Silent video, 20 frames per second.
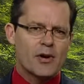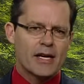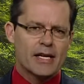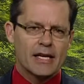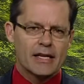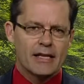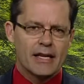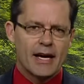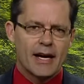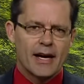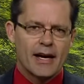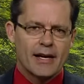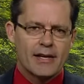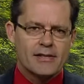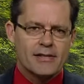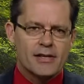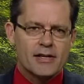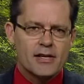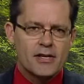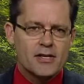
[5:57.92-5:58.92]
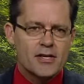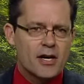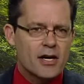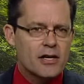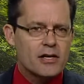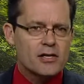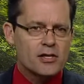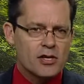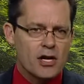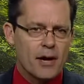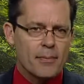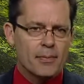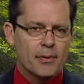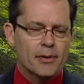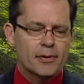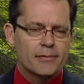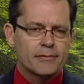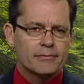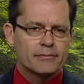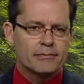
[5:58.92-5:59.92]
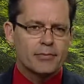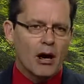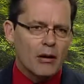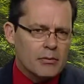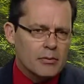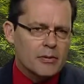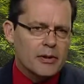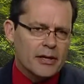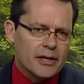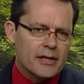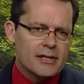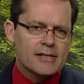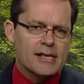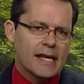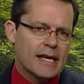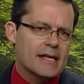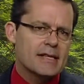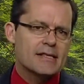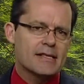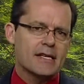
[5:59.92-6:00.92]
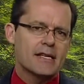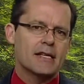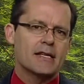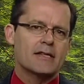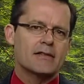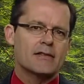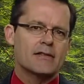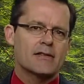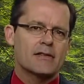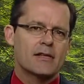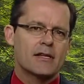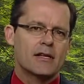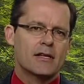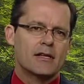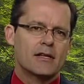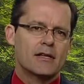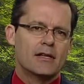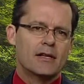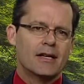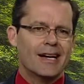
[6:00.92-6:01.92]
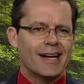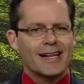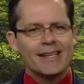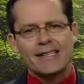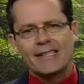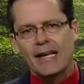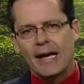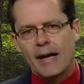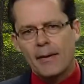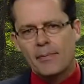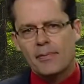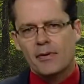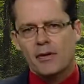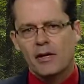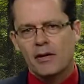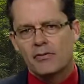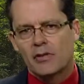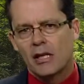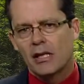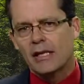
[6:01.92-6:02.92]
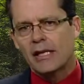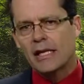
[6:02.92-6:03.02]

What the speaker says: recognized in a young shepherd, probably in his late teens, a depth of the